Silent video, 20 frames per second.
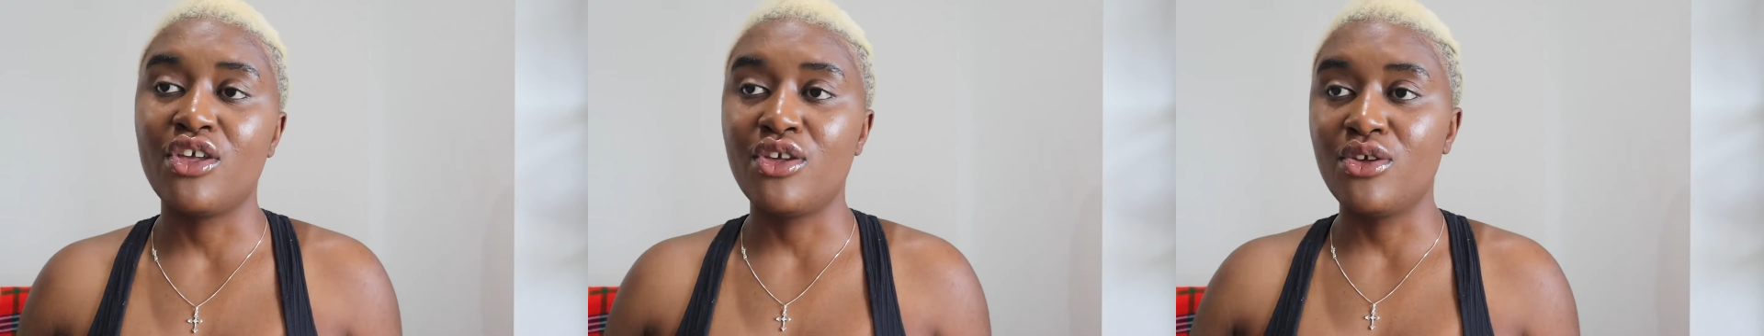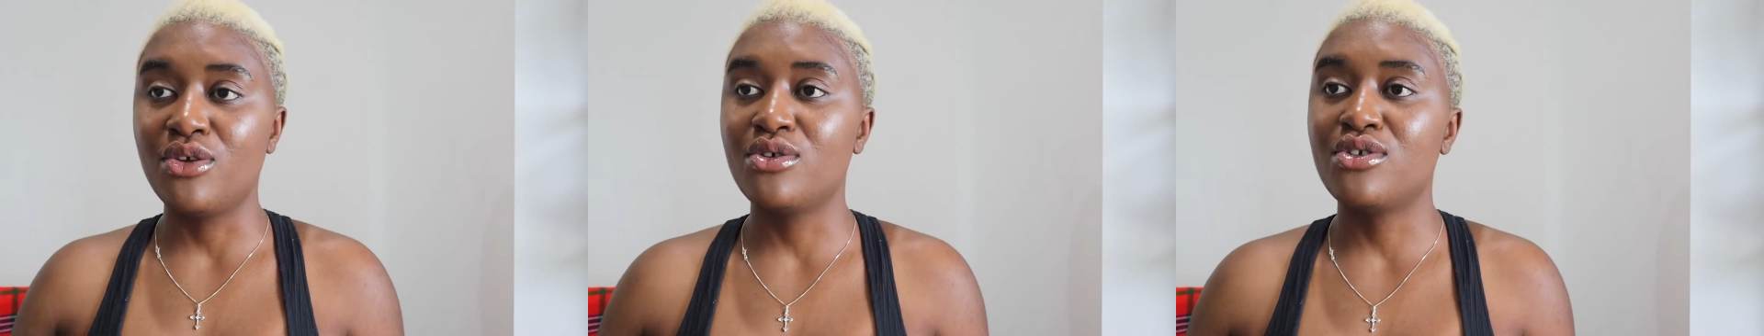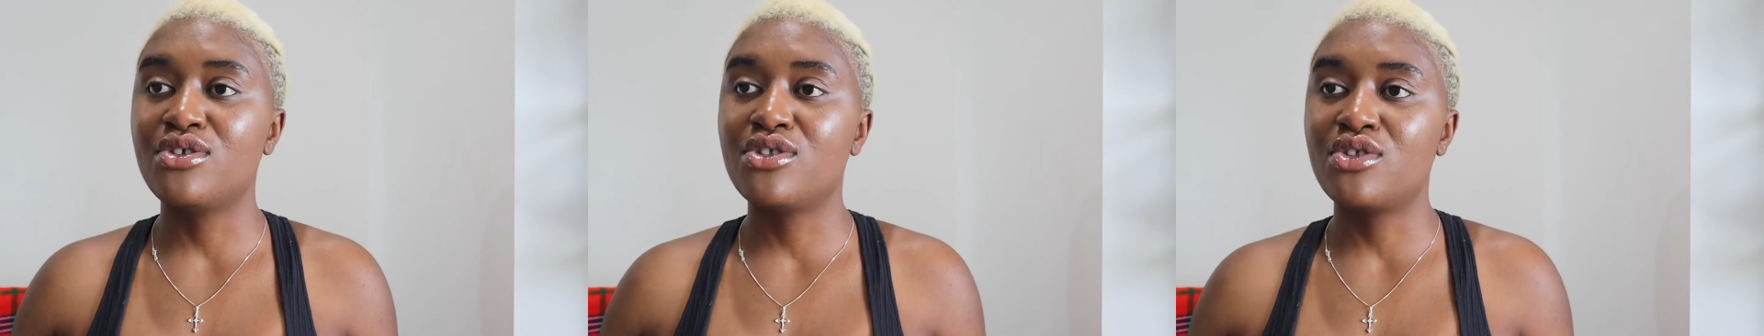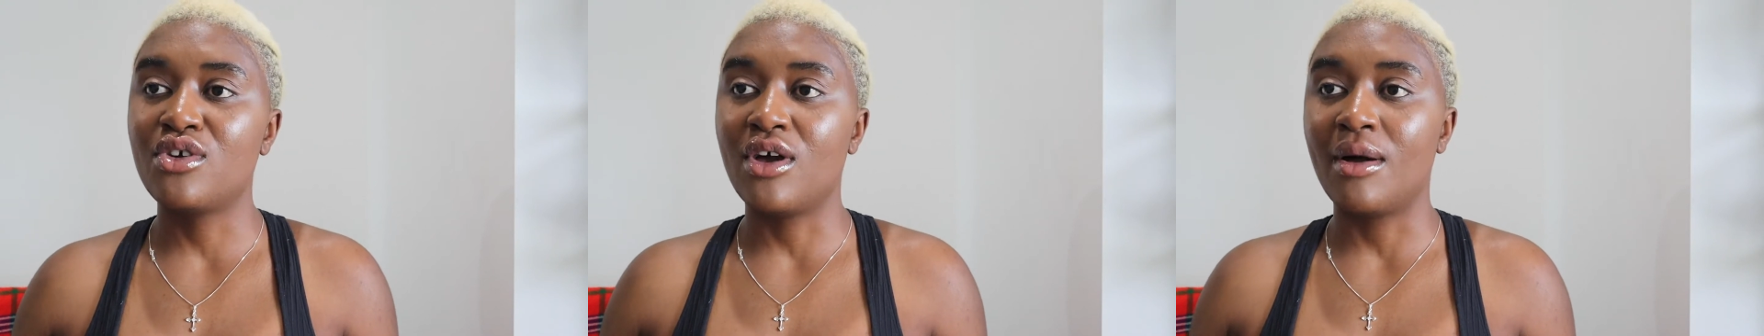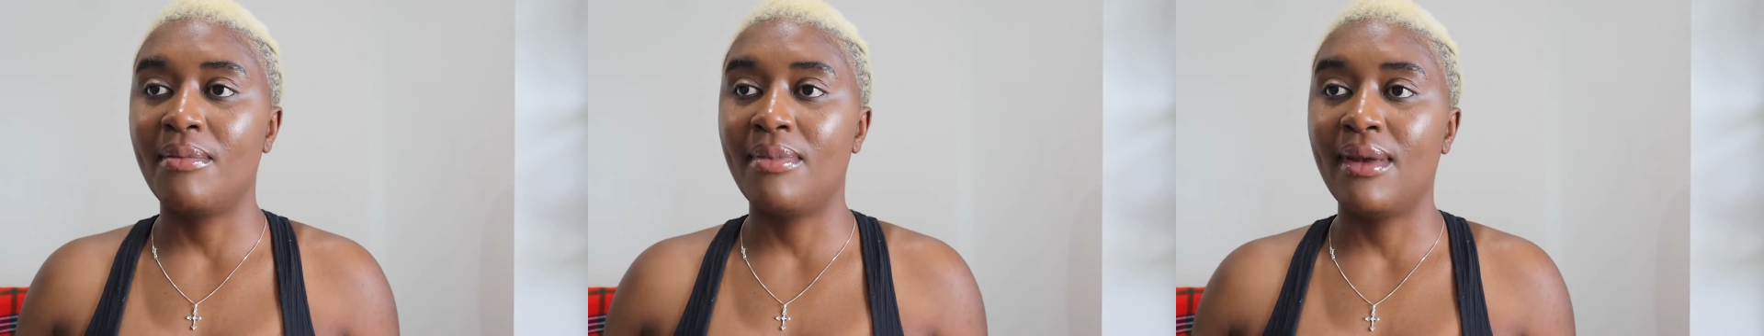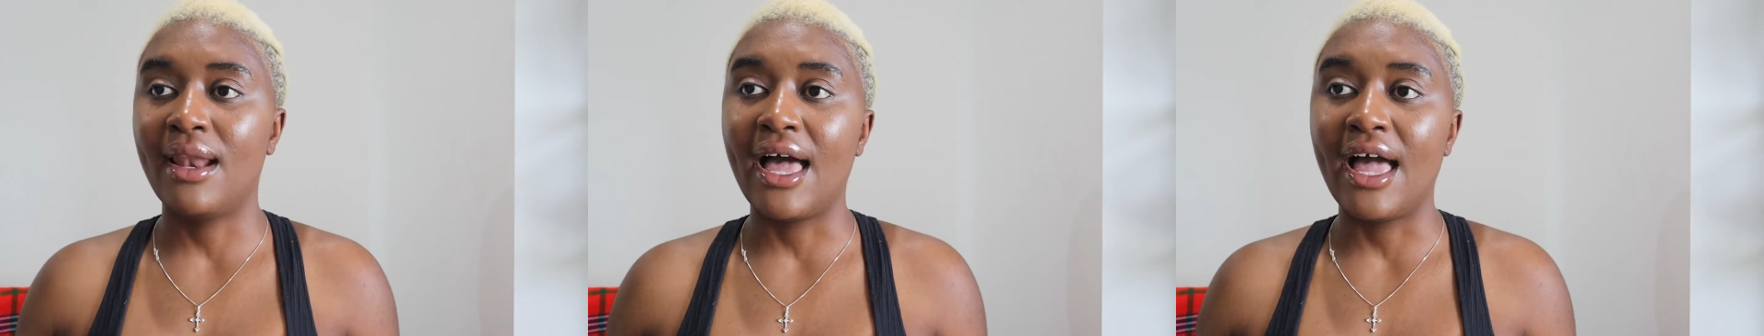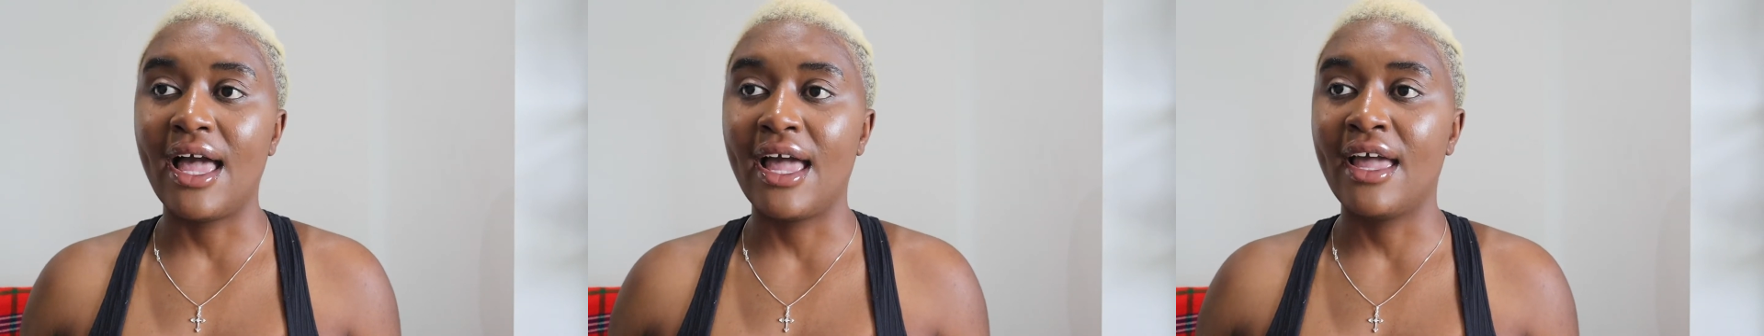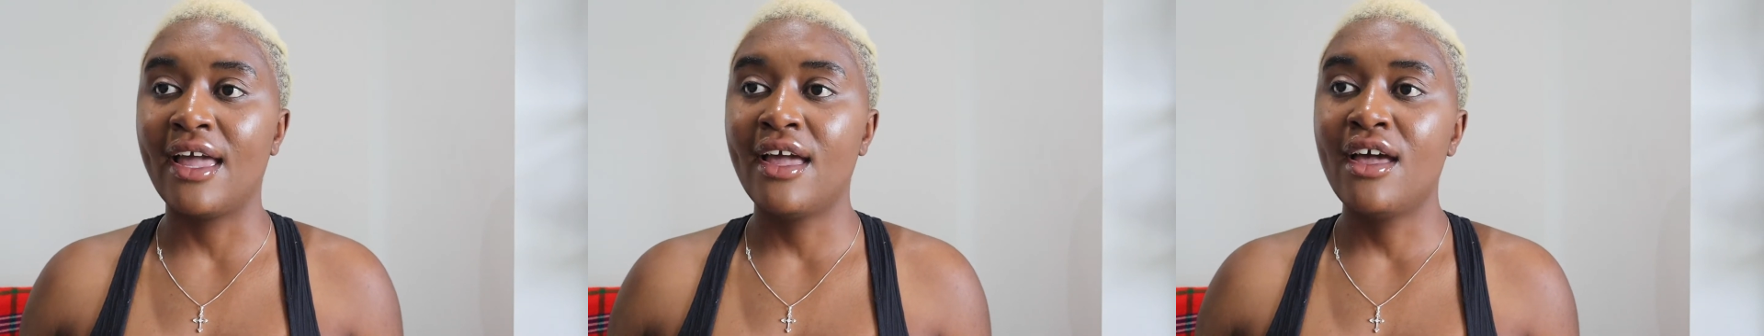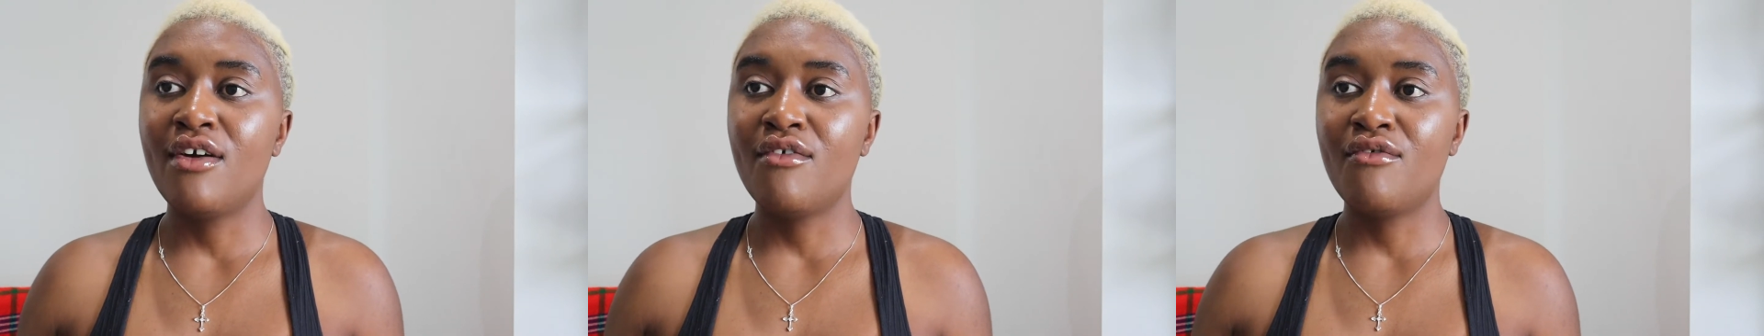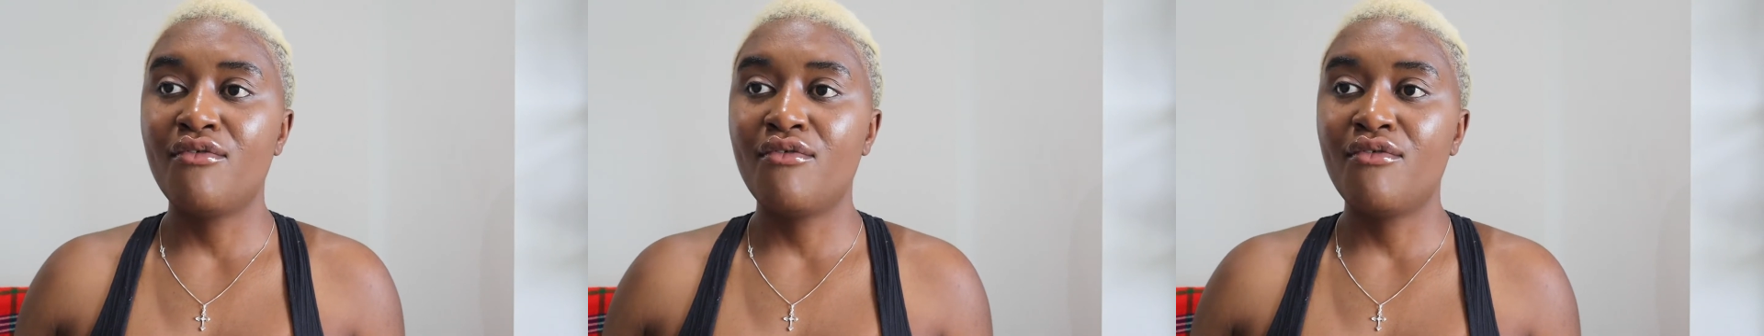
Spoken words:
you use to apply